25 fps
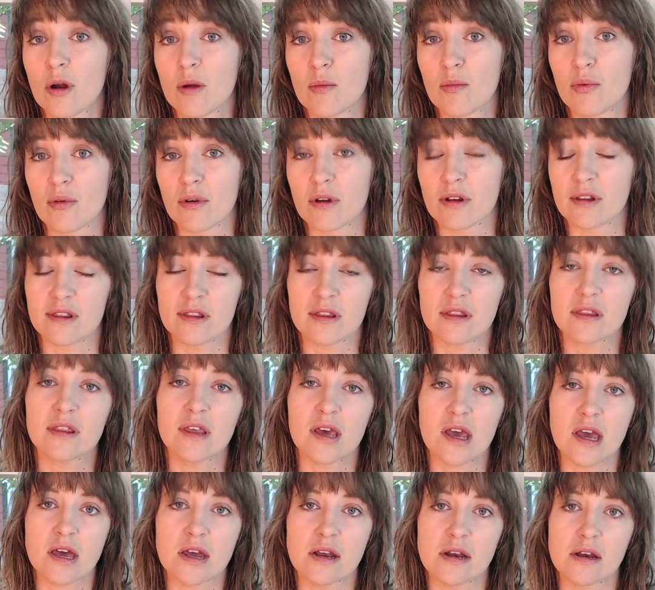important
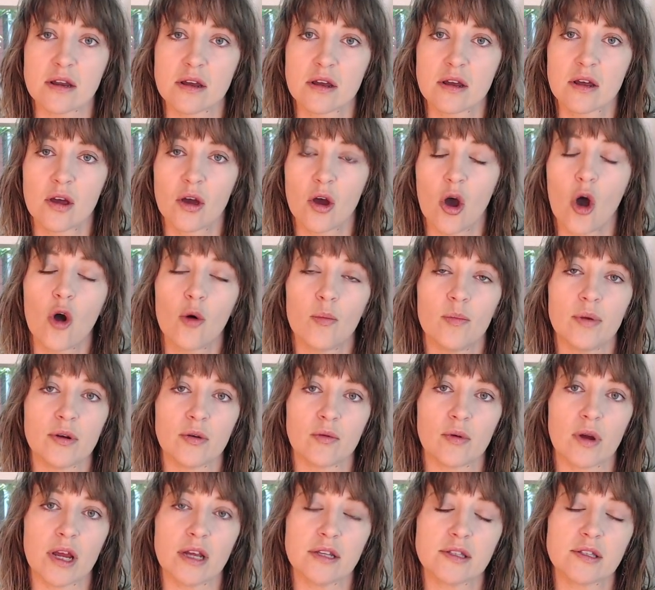than open
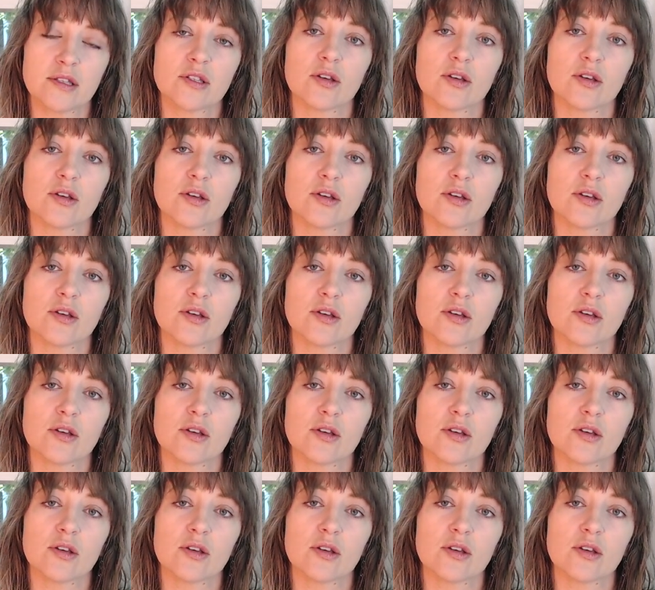rates.